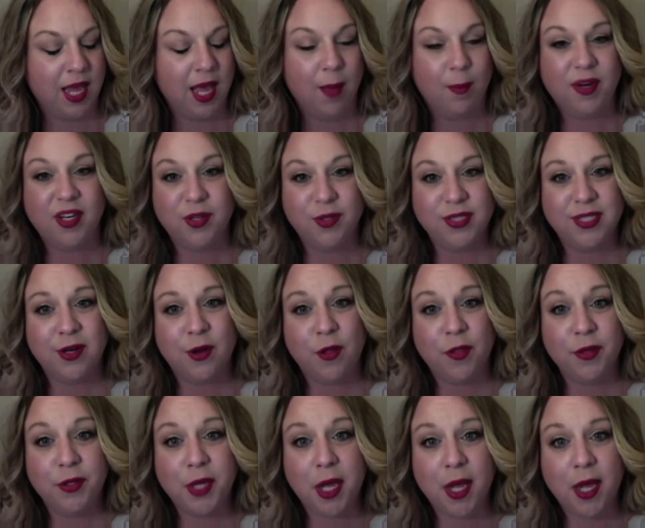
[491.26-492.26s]
I use it all
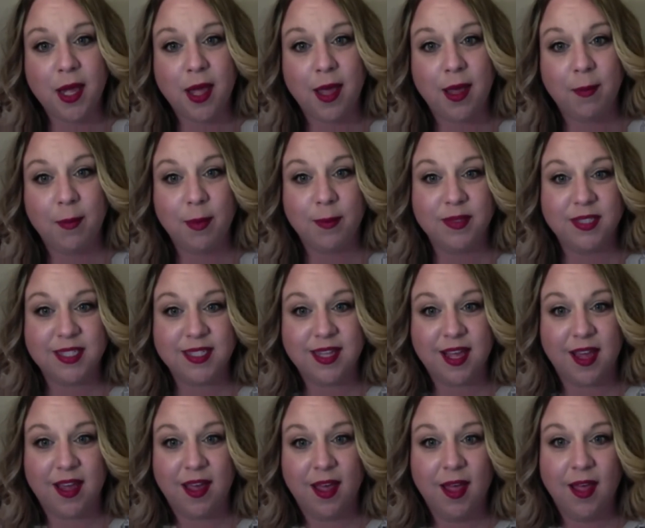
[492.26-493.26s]
the time. I was just
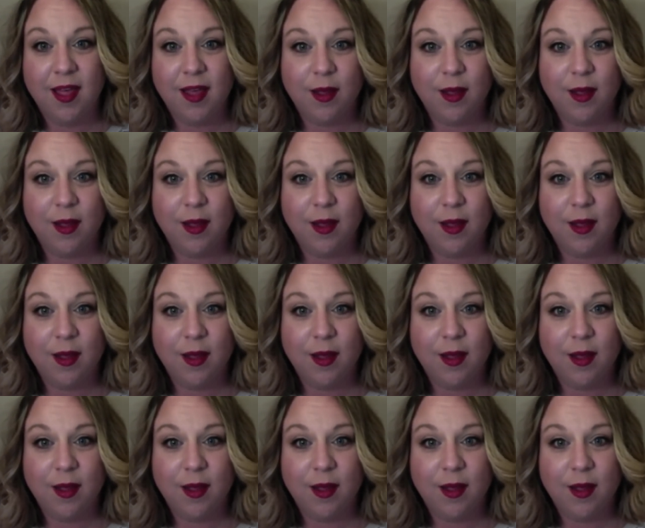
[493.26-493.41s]
like,